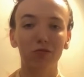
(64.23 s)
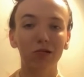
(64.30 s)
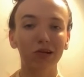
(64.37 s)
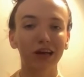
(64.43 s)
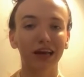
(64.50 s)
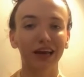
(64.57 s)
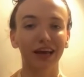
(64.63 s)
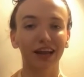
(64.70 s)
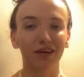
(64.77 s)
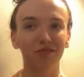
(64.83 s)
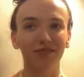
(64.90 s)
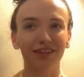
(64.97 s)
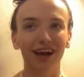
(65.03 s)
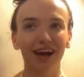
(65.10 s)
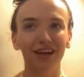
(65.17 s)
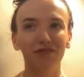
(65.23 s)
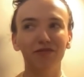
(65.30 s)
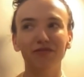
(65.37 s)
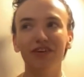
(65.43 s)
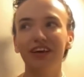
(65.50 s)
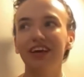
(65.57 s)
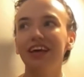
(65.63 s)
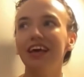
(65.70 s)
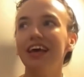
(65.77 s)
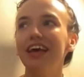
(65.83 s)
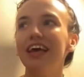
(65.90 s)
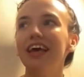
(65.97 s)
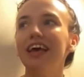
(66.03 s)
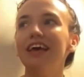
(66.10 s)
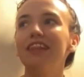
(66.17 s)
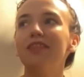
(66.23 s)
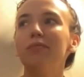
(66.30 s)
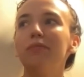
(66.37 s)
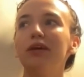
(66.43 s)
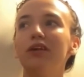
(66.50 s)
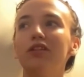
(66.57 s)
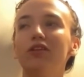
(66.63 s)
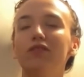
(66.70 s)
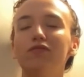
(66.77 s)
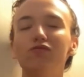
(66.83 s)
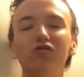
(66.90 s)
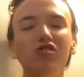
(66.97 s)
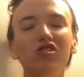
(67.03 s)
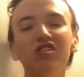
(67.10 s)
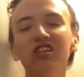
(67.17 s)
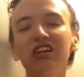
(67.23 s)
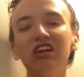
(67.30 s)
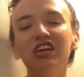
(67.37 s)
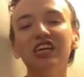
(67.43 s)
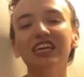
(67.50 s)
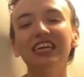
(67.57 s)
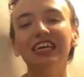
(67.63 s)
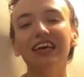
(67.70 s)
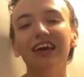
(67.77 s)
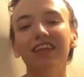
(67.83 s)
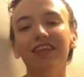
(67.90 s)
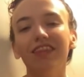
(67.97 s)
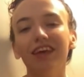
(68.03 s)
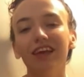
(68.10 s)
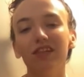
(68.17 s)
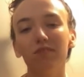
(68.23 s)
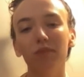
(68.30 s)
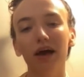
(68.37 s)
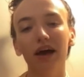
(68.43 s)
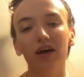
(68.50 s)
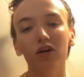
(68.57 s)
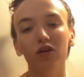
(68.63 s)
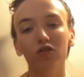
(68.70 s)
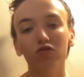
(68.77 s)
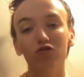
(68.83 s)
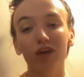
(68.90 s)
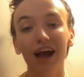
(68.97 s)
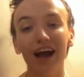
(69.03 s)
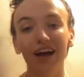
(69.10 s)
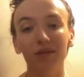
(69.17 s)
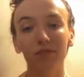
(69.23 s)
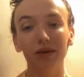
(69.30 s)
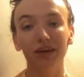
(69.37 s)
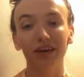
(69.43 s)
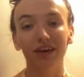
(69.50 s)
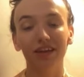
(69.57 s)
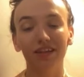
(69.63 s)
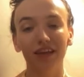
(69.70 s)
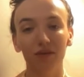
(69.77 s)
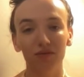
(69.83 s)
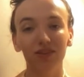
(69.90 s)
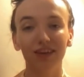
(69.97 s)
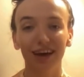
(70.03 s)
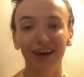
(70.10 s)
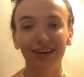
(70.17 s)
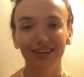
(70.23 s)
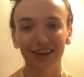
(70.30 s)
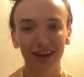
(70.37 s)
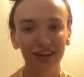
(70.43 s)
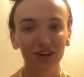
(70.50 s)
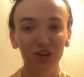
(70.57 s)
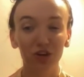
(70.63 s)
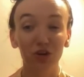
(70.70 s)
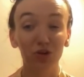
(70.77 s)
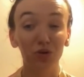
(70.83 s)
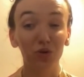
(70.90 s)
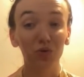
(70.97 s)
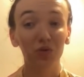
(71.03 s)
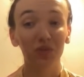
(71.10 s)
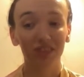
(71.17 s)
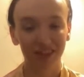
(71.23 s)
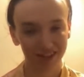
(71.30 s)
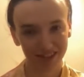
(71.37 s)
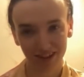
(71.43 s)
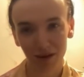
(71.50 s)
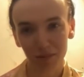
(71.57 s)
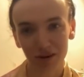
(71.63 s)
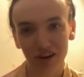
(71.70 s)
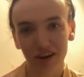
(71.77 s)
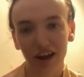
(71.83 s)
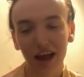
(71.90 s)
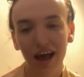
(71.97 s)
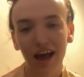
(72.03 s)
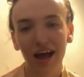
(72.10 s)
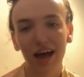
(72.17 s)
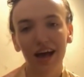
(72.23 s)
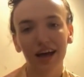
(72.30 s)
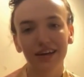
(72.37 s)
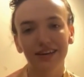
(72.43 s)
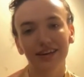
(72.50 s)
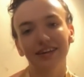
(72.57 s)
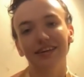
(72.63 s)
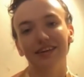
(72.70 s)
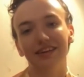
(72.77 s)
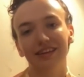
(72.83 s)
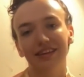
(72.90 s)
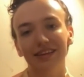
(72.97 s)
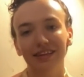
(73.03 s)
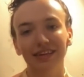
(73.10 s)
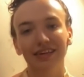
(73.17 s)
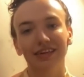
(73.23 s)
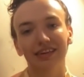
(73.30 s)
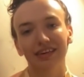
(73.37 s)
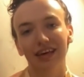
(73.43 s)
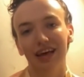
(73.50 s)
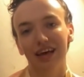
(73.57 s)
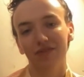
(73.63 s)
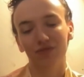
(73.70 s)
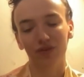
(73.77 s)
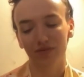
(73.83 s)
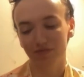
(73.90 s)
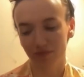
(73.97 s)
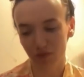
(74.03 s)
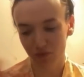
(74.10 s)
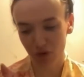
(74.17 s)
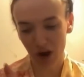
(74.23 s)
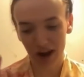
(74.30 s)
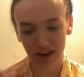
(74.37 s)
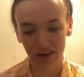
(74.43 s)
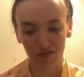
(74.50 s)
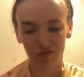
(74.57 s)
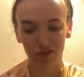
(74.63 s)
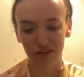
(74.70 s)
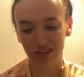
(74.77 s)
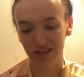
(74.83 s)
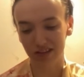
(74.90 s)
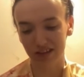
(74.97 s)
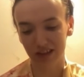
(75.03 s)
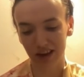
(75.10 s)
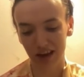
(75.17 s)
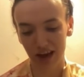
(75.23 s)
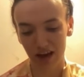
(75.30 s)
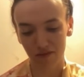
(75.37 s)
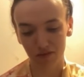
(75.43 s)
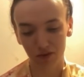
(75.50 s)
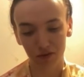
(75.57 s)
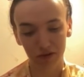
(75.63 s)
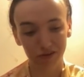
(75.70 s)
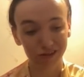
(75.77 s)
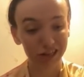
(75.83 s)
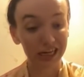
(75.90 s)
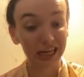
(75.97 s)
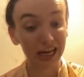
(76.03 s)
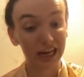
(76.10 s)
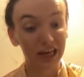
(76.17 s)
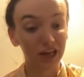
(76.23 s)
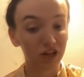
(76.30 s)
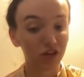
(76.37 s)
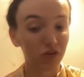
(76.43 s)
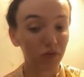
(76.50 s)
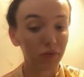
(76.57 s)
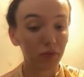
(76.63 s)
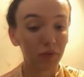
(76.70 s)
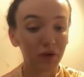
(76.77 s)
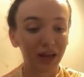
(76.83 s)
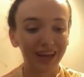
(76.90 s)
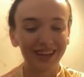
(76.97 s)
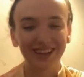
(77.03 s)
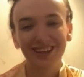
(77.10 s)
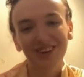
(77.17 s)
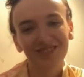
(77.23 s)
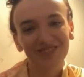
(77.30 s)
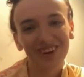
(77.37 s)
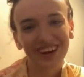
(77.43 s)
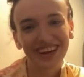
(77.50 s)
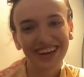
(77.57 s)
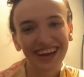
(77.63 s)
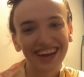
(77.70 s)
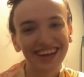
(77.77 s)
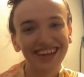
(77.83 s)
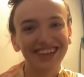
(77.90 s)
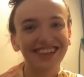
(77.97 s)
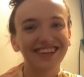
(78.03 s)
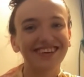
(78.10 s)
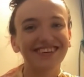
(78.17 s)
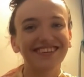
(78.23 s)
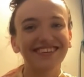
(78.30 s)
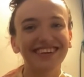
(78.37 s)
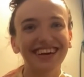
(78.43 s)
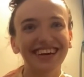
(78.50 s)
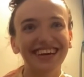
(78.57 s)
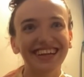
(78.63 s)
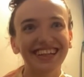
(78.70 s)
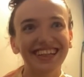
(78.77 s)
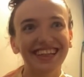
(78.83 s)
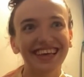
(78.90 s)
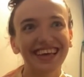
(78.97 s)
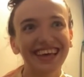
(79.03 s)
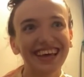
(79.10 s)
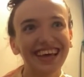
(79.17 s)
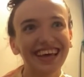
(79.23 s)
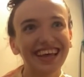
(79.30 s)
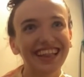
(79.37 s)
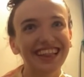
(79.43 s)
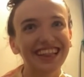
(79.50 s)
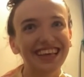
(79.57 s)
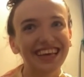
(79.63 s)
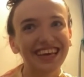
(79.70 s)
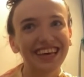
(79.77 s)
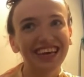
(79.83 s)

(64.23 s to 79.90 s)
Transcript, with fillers: warning, and I was kind of in the middle of just starting to get things back on track because everything I intended to do this summer, I didn't. For a variety of reasons that I have no interest in getting into, but what I do want to get into is the